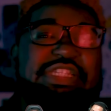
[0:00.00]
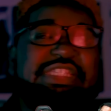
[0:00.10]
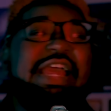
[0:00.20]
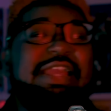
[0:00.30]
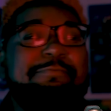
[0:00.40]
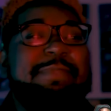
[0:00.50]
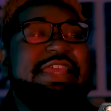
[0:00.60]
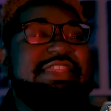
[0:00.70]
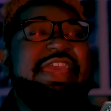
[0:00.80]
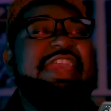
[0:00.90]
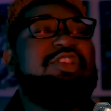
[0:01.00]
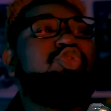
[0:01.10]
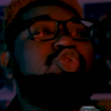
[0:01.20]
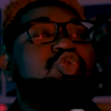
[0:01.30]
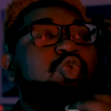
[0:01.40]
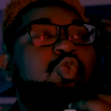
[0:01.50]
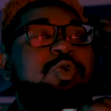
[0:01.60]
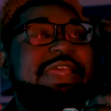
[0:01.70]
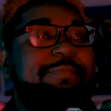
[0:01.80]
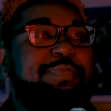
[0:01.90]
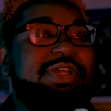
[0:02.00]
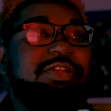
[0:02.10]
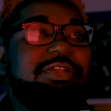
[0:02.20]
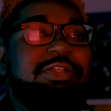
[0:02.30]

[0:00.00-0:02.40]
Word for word: a voice that can make the angels weep.